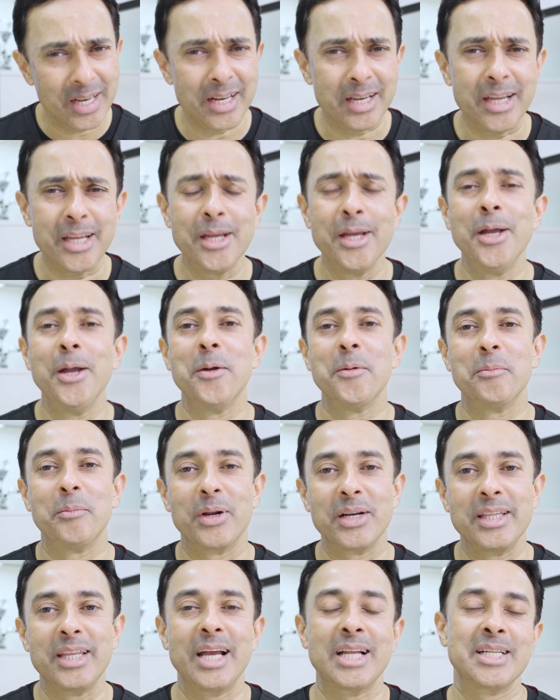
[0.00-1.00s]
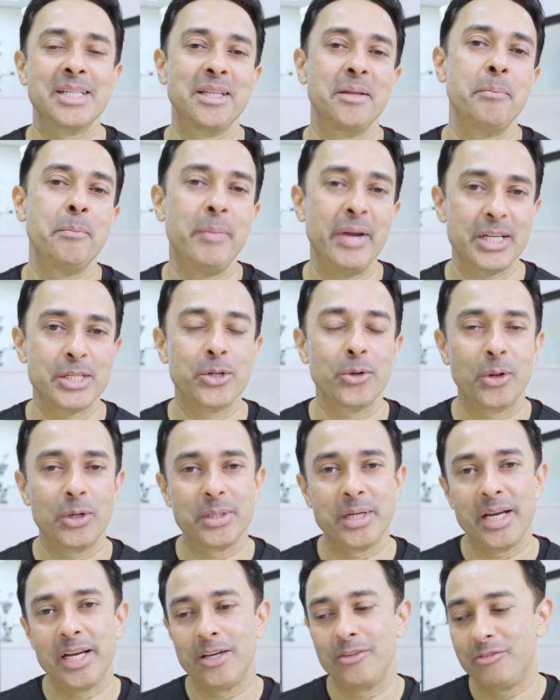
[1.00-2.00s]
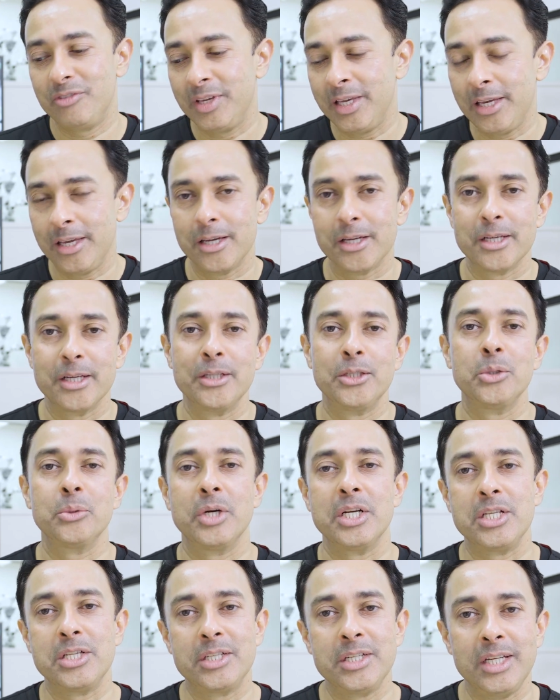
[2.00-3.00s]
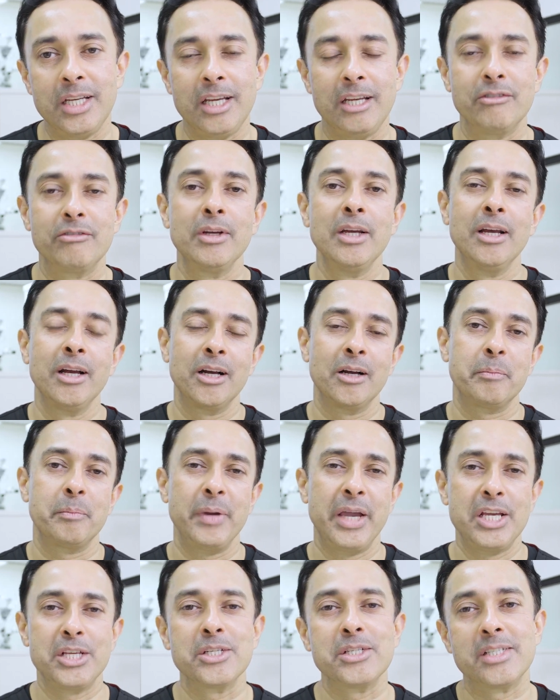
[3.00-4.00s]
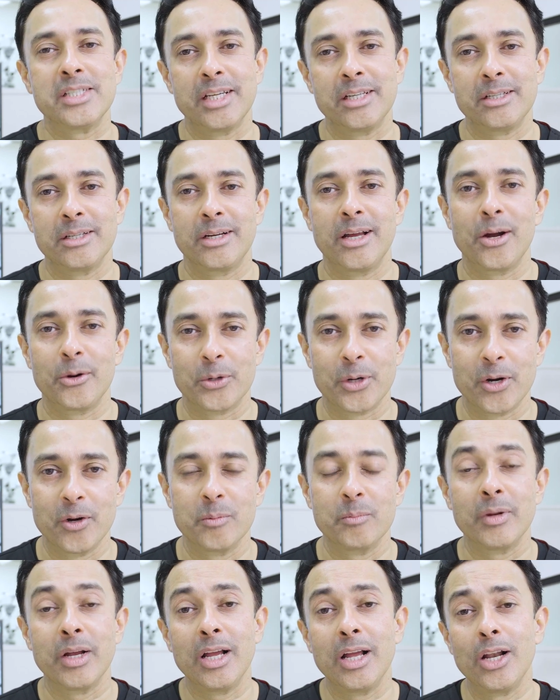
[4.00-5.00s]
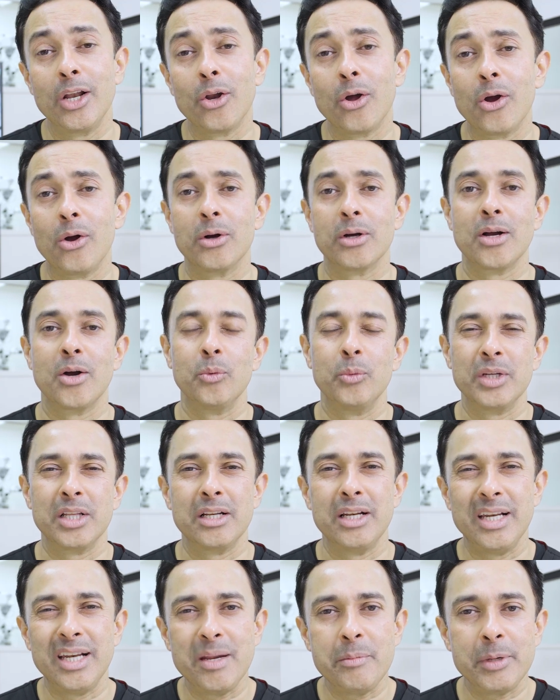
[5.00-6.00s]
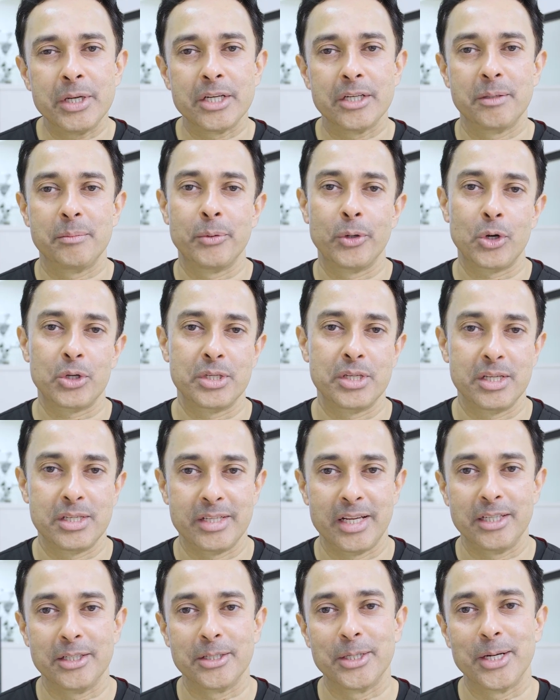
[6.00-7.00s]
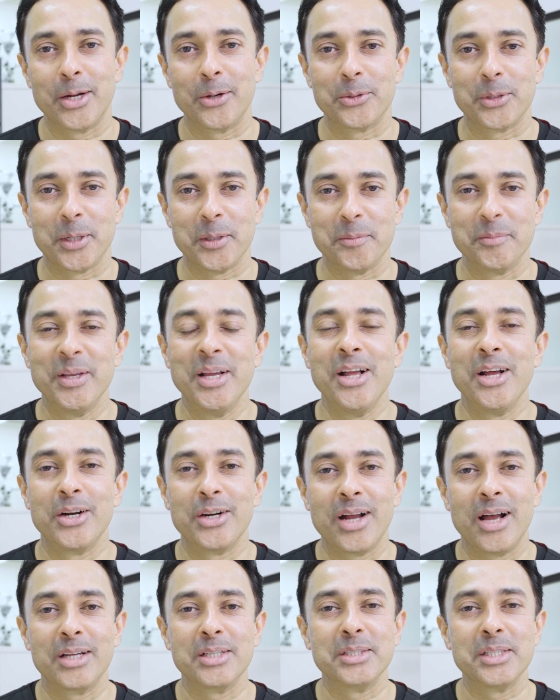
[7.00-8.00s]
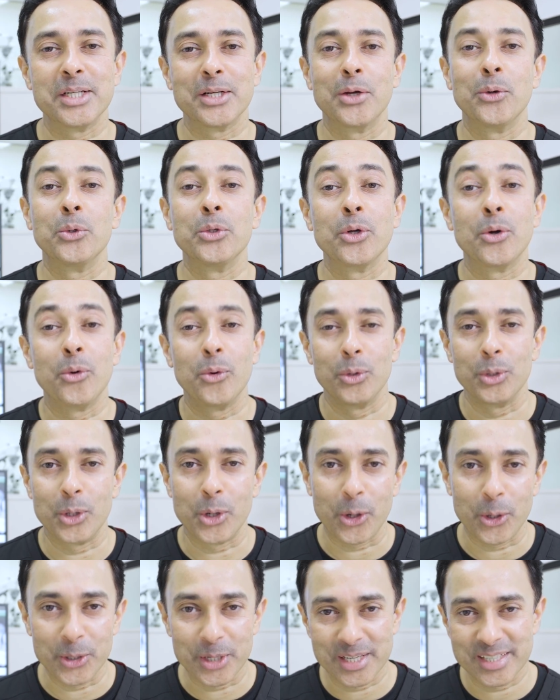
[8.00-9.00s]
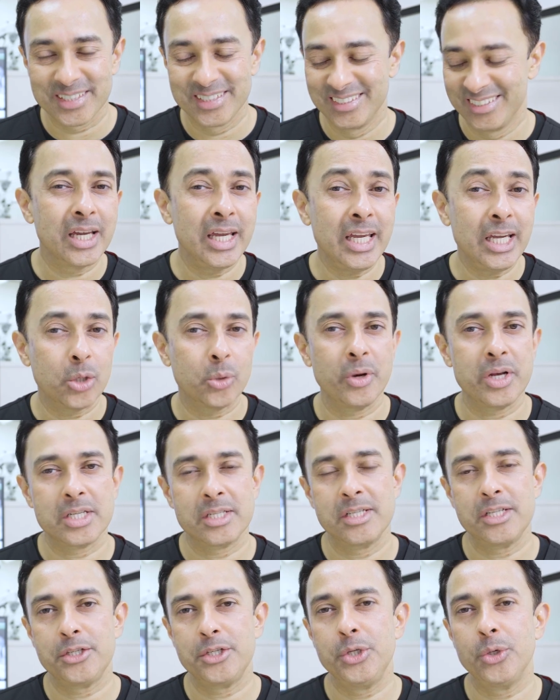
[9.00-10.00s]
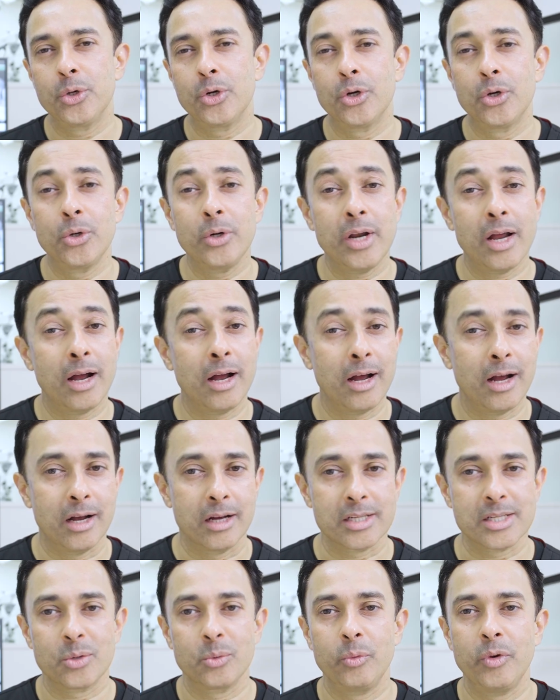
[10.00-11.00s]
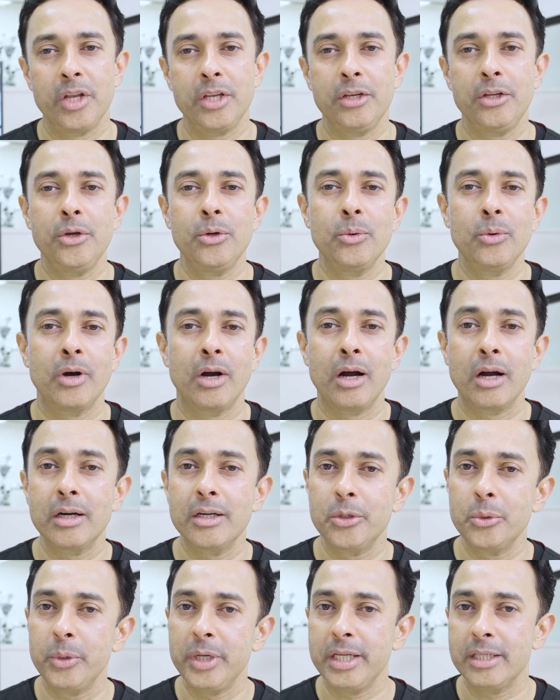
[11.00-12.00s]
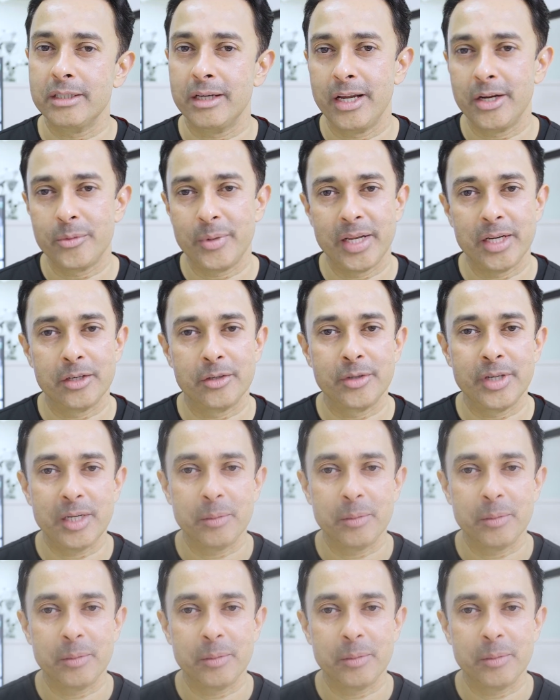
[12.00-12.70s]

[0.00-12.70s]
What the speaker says: really, but that's the best alternative here to achieve a patient-centered outcome along with a limited process-centered outcome, rather than go the whole hog. Key questions you could ask when you are doing titrated